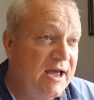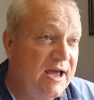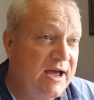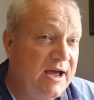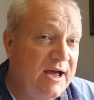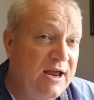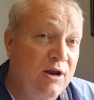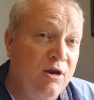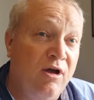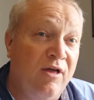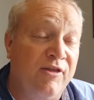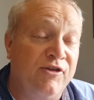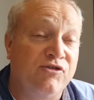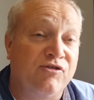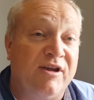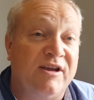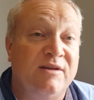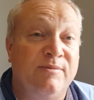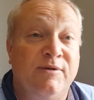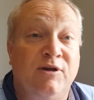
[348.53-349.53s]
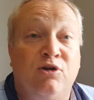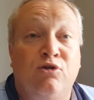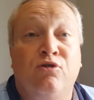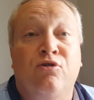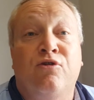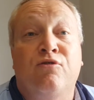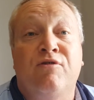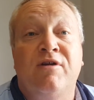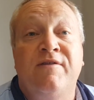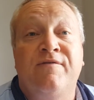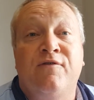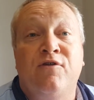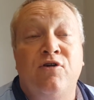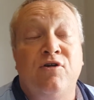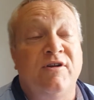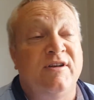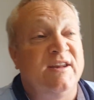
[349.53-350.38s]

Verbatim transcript: Uh, I'd like the track to be a good three for her.